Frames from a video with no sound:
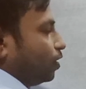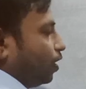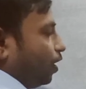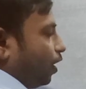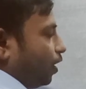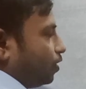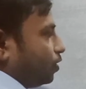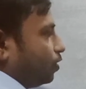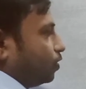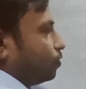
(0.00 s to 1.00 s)
And
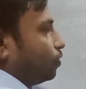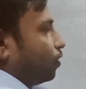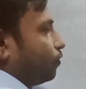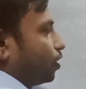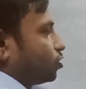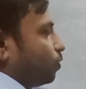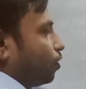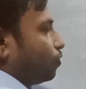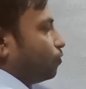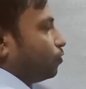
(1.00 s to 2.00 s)
here we have x power
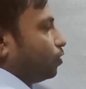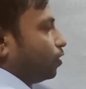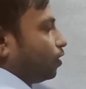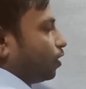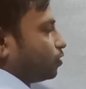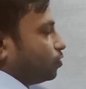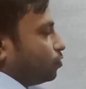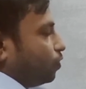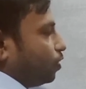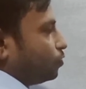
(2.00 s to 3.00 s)
4, here x
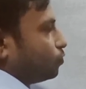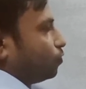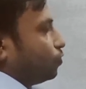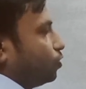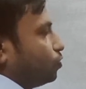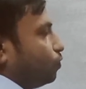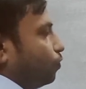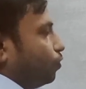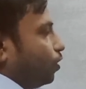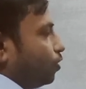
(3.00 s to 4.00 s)
square. So this
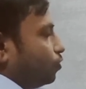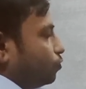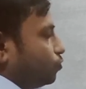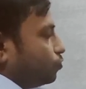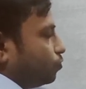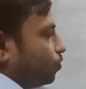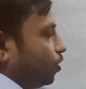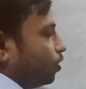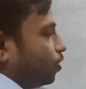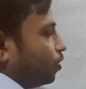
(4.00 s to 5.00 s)
4 and 2 should be
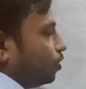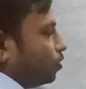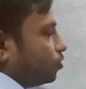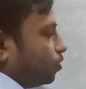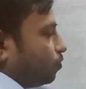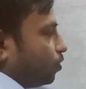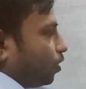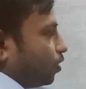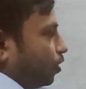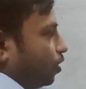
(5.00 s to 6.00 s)

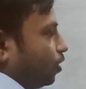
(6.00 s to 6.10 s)
subtracted.